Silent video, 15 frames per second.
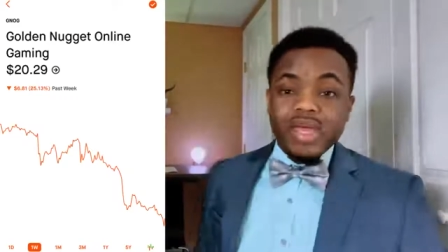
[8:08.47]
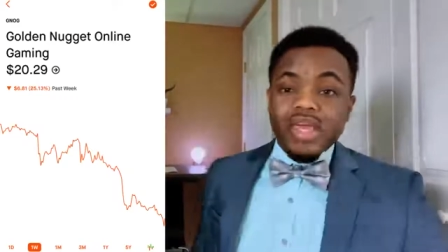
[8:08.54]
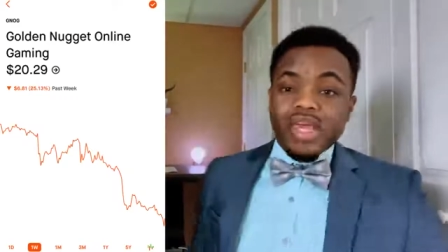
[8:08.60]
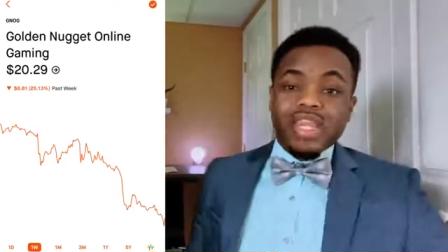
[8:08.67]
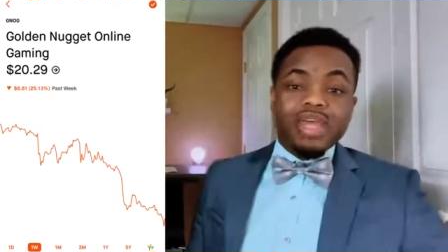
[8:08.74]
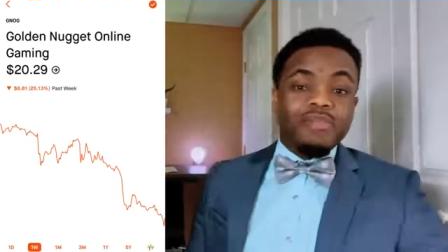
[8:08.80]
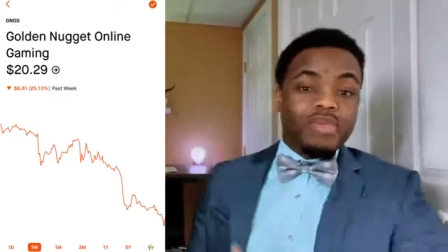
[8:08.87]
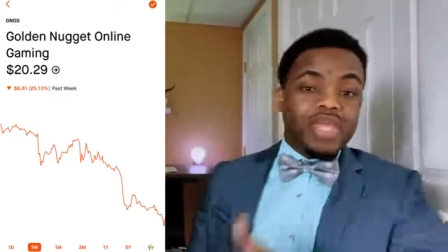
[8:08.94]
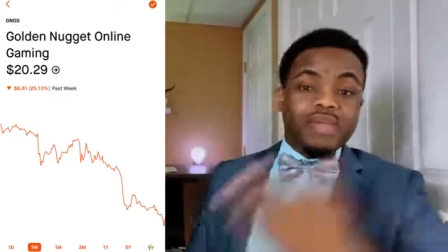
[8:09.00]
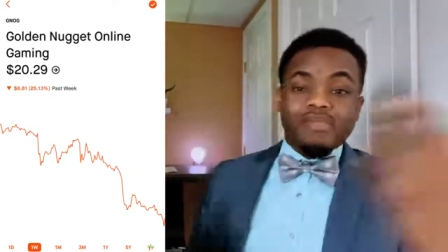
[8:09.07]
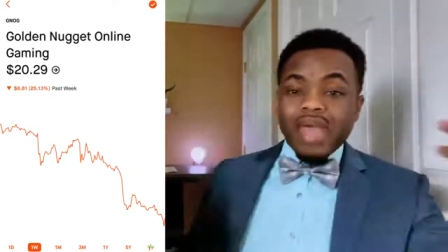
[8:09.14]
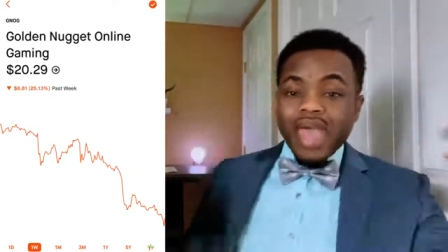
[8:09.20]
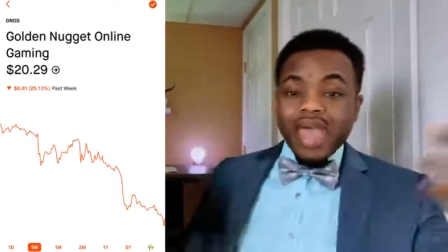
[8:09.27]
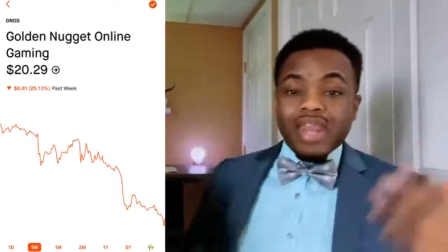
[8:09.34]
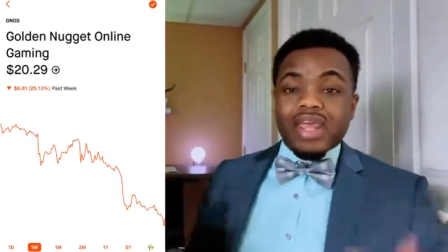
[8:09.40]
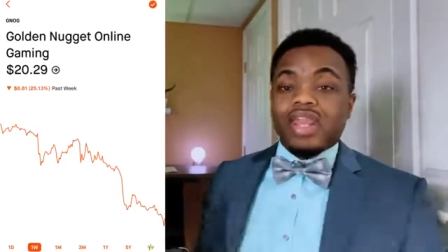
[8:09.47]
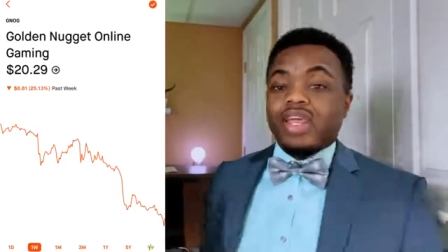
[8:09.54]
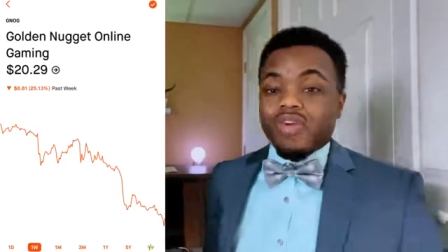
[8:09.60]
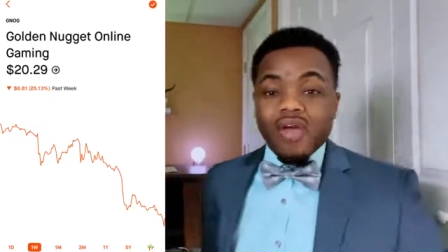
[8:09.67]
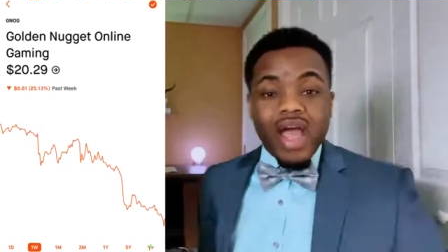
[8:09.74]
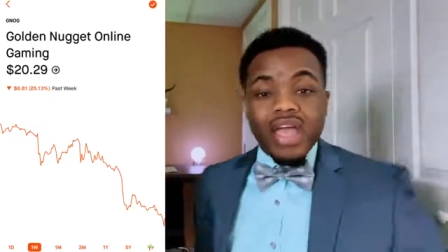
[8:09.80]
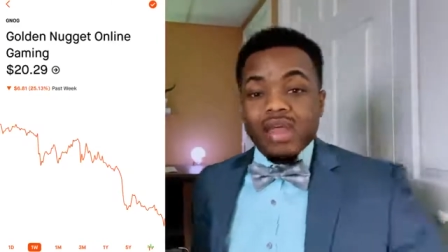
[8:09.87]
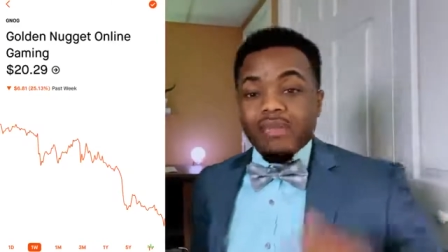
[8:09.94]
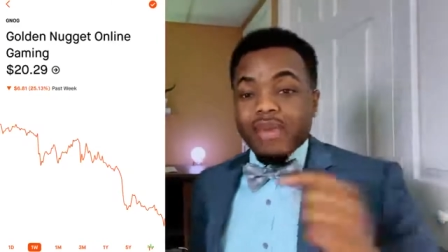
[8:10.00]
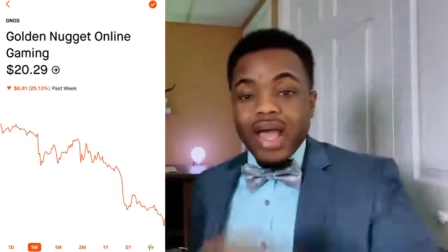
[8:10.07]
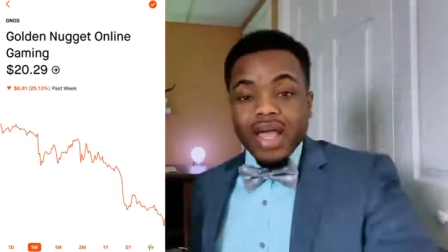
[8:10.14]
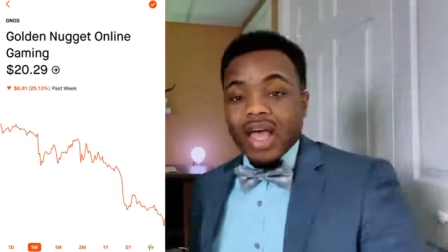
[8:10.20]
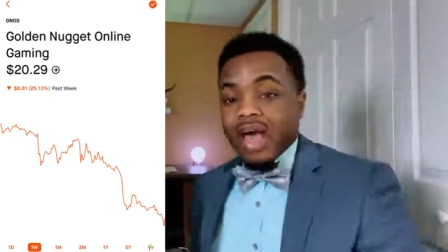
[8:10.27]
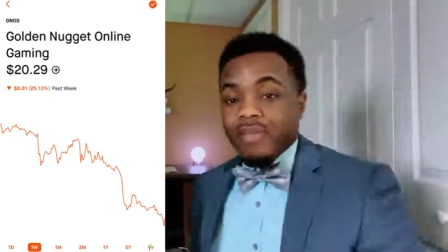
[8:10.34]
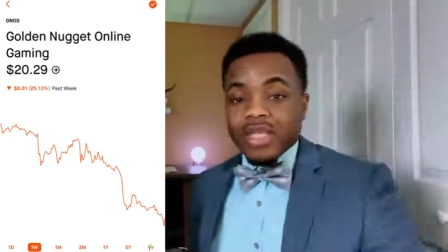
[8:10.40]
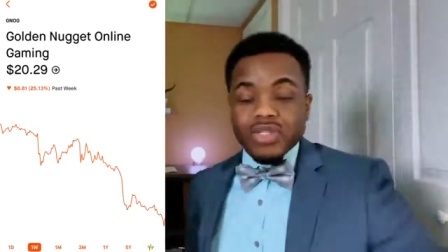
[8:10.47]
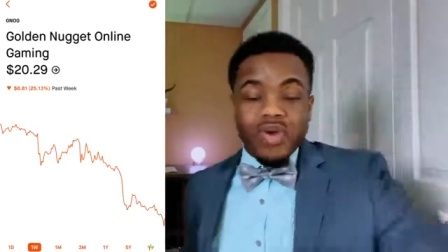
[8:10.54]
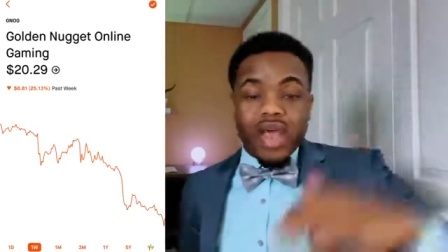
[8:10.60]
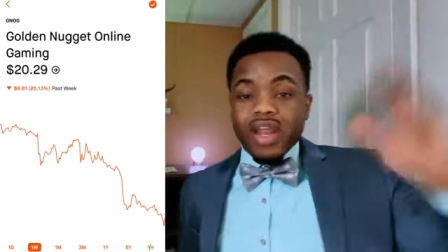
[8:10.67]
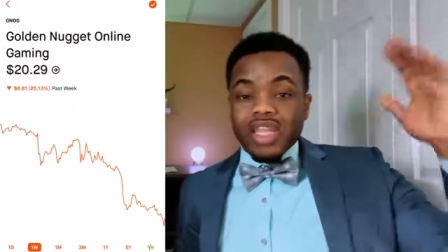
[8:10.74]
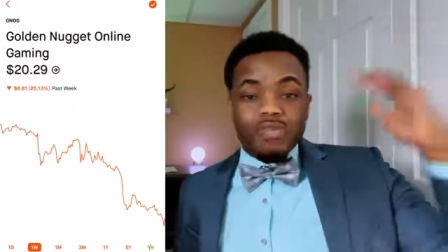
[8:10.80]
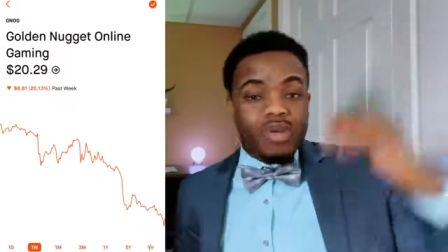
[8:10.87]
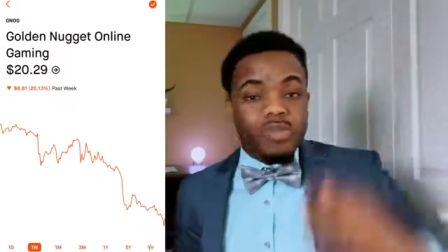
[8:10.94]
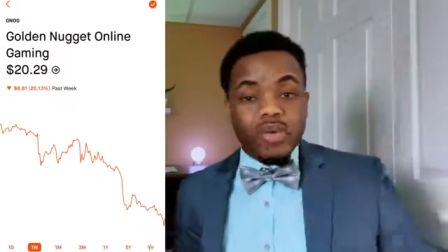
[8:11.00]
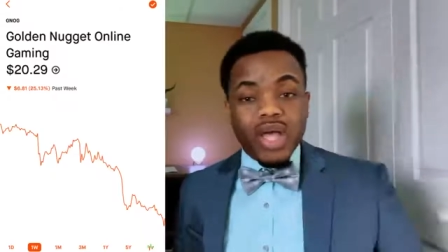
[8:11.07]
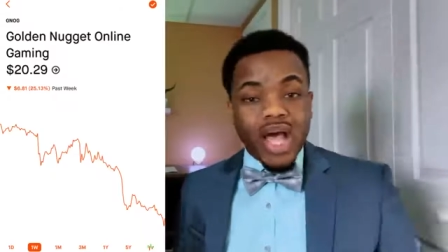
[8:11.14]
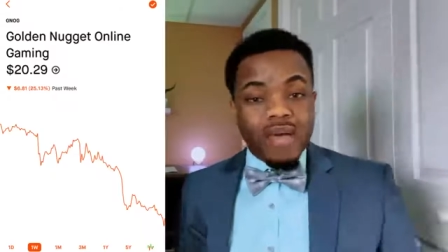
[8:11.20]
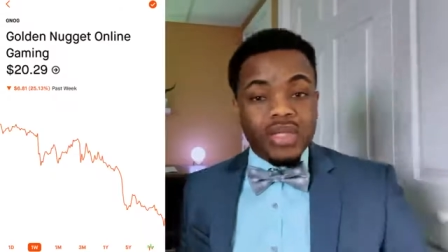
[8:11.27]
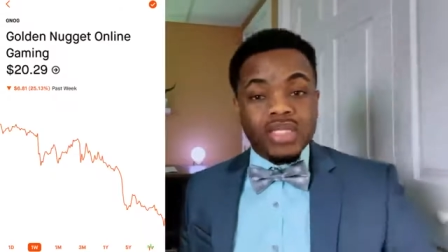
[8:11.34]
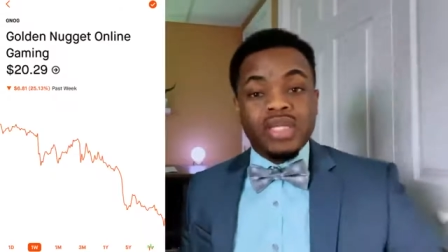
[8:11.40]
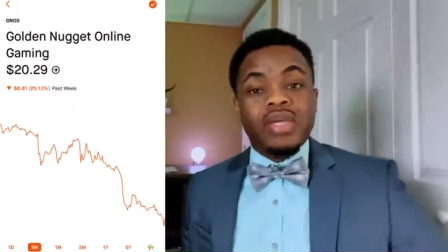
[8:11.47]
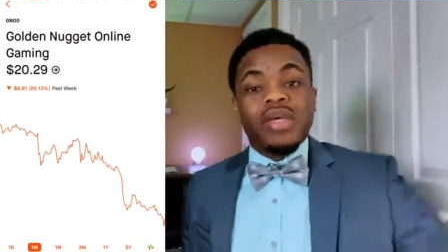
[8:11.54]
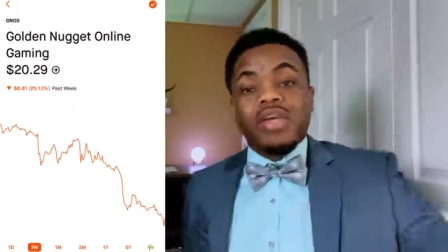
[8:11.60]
and then being mad and then crying in my comments, crying other people's comments.